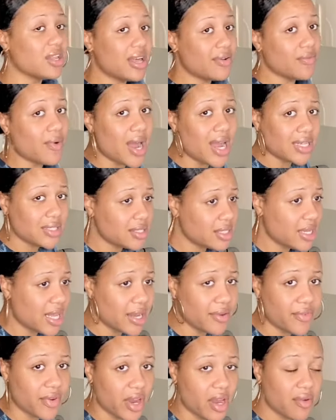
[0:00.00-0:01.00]
I've watched is
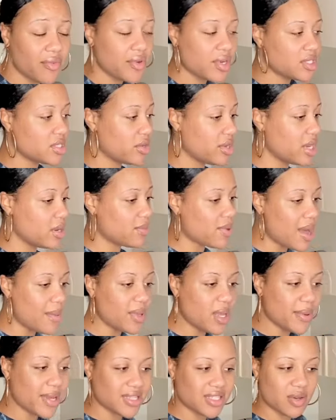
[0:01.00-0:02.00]
like forever. So yeah,
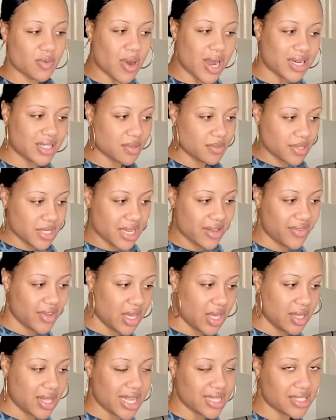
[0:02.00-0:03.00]
probably about to watch the
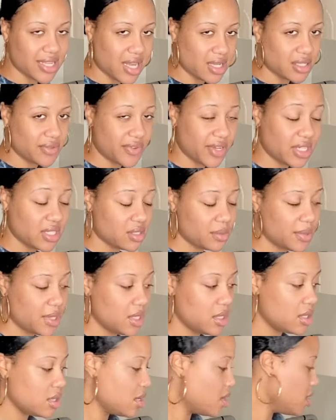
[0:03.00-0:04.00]
TV. That sounds fun to me.
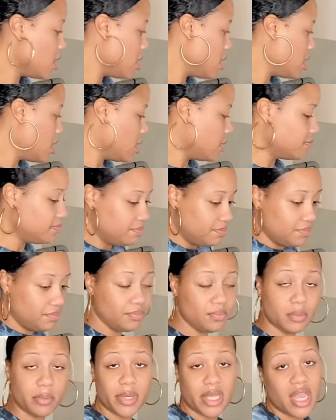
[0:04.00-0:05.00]

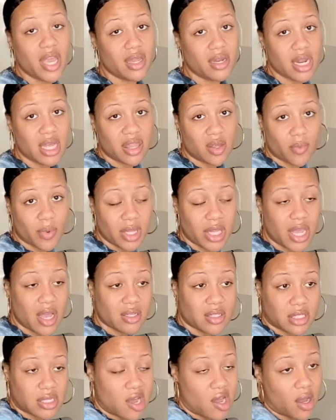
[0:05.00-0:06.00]
But yeah, nothing really
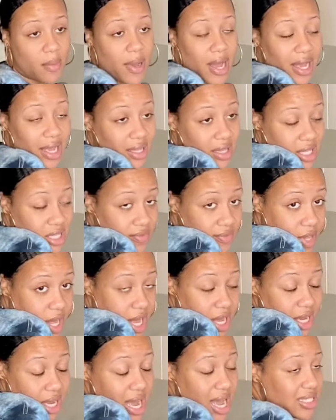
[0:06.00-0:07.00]
else to talk about in this
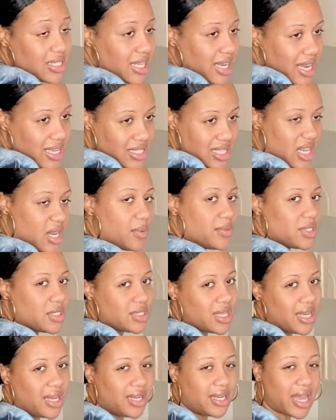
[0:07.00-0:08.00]
vlog, guys. Like I said, it was just
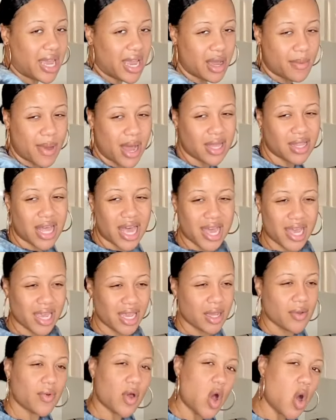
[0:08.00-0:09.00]
like a day in my
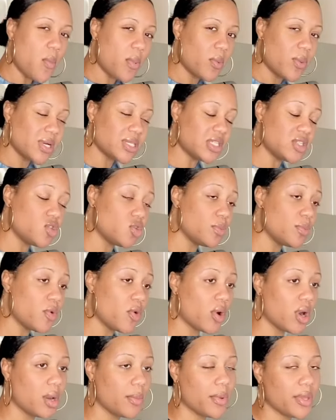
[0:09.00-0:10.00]
life. Hope it wasn't too
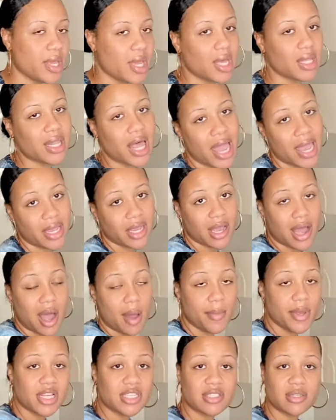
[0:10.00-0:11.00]
boring. But yeah, like,
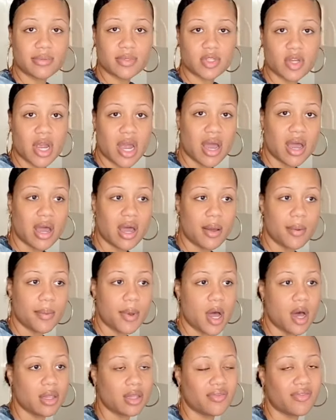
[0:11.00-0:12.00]
comment, subscribe,
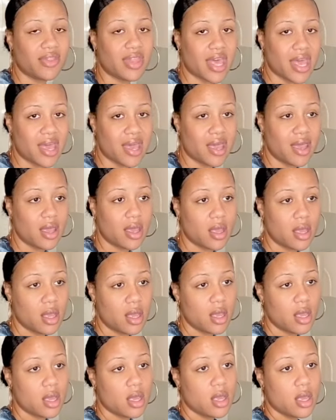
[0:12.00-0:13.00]
all of that.
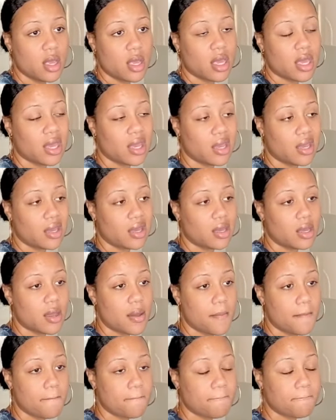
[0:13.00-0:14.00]

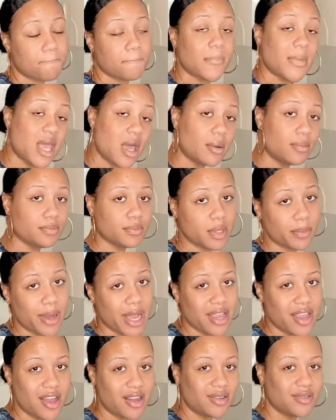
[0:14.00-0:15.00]
And yeah,
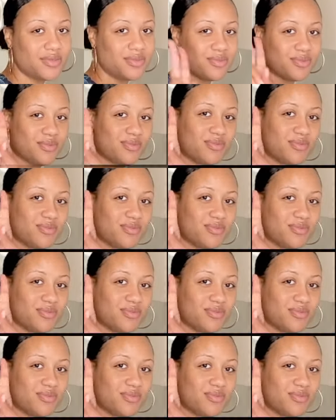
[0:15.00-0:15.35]
bye y'all.